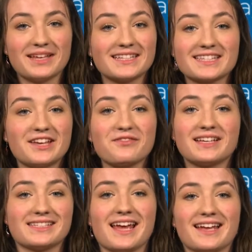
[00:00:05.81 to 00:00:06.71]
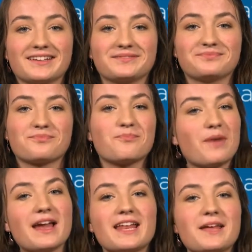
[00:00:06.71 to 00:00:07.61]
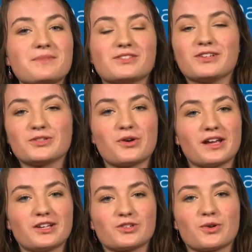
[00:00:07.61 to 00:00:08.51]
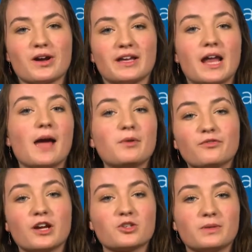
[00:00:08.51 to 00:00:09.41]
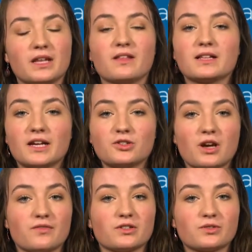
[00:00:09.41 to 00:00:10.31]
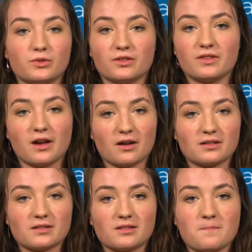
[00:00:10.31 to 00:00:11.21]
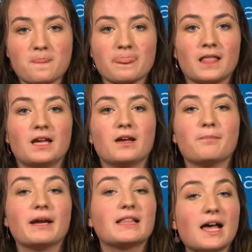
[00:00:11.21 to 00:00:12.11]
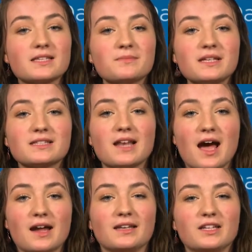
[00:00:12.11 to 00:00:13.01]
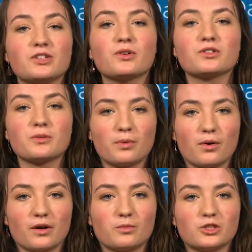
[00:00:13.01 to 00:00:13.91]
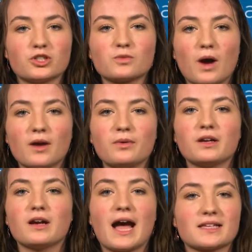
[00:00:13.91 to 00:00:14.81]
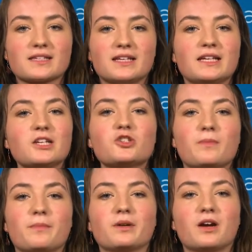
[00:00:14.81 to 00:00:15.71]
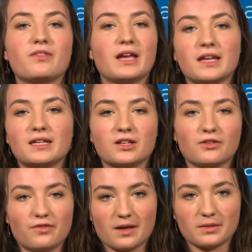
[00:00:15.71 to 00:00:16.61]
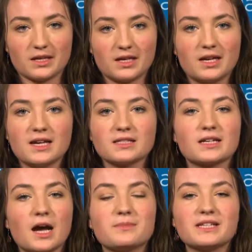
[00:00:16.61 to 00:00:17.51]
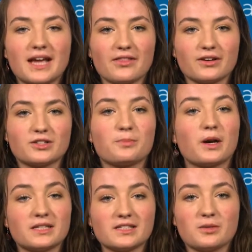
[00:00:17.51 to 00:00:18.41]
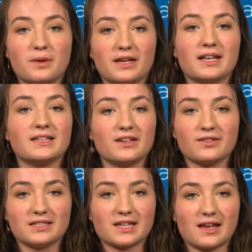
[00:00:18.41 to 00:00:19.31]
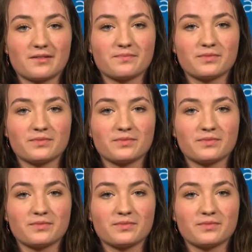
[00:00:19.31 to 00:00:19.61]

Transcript: It's Giving Day. My name is Victoria Gashora, and I'm a freshman in the Claire Trevor School of the Arts. My classmates and I need your support, which is why we are asking each member of the Anteater family to come together to participate in Giving Day.